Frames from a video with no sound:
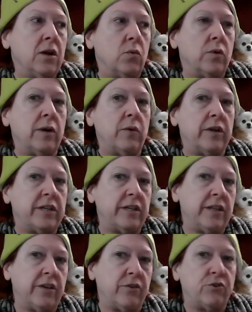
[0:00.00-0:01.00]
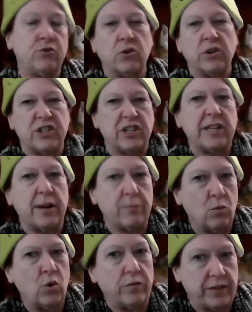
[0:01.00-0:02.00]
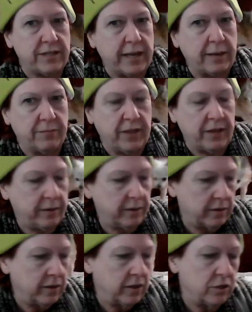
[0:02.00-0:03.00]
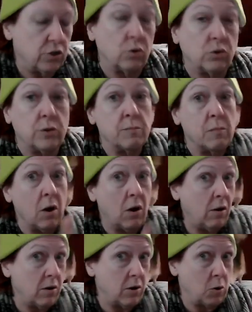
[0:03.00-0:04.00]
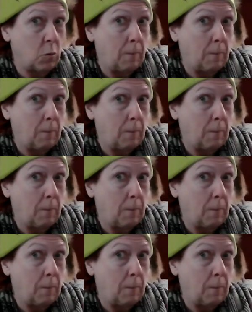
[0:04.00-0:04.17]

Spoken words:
when I went to the other store, it just had more of the same thing. So tomorrow,